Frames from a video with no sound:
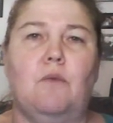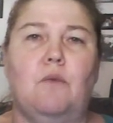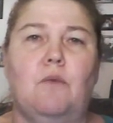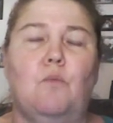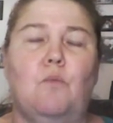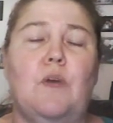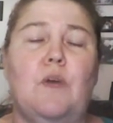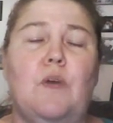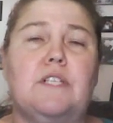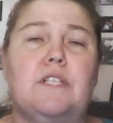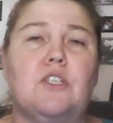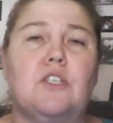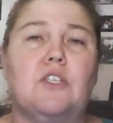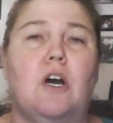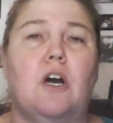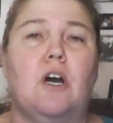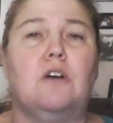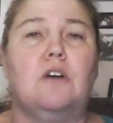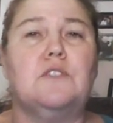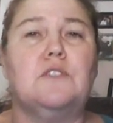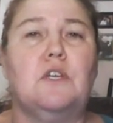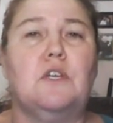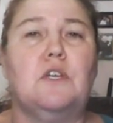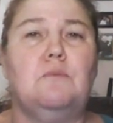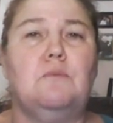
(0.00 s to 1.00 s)
which
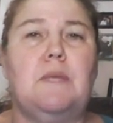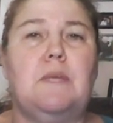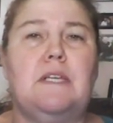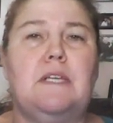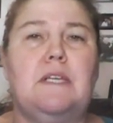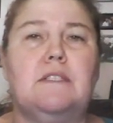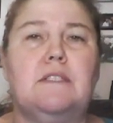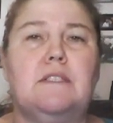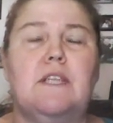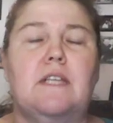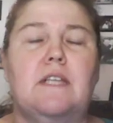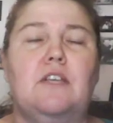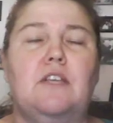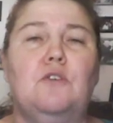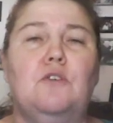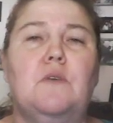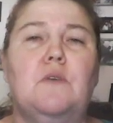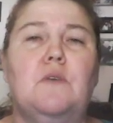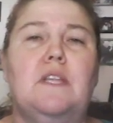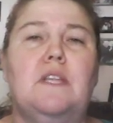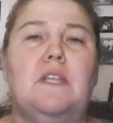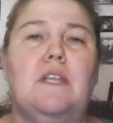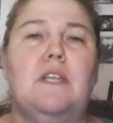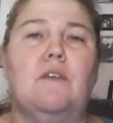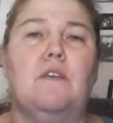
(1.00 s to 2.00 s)
also means that you
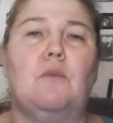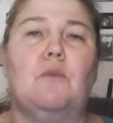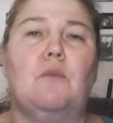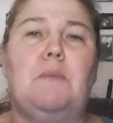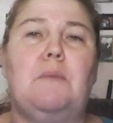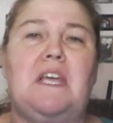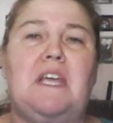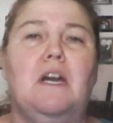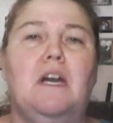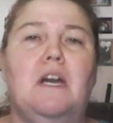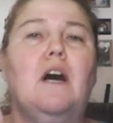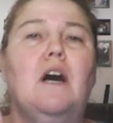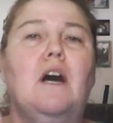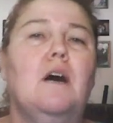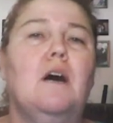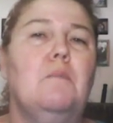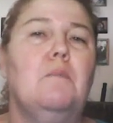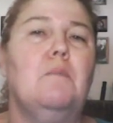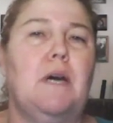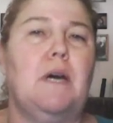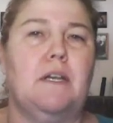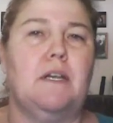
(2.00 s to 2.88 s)
can never become